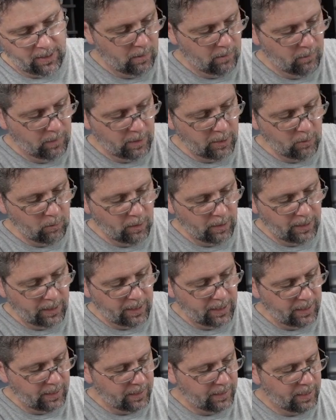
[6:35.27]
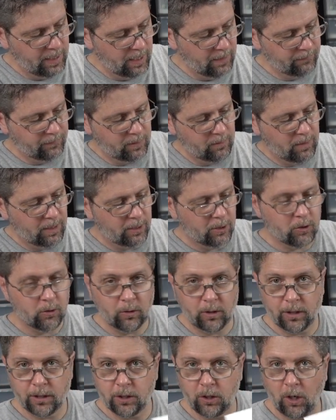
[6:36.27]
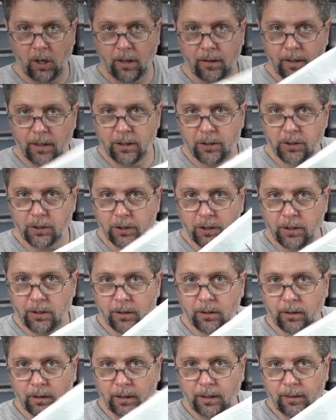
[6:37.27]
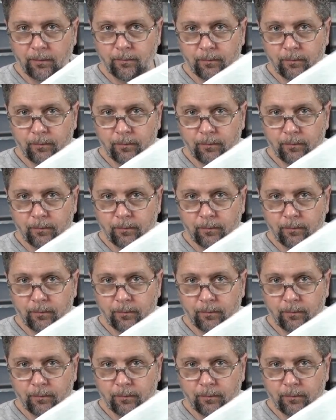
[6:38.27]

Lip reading: but you want to get enough to make sure it's on there securely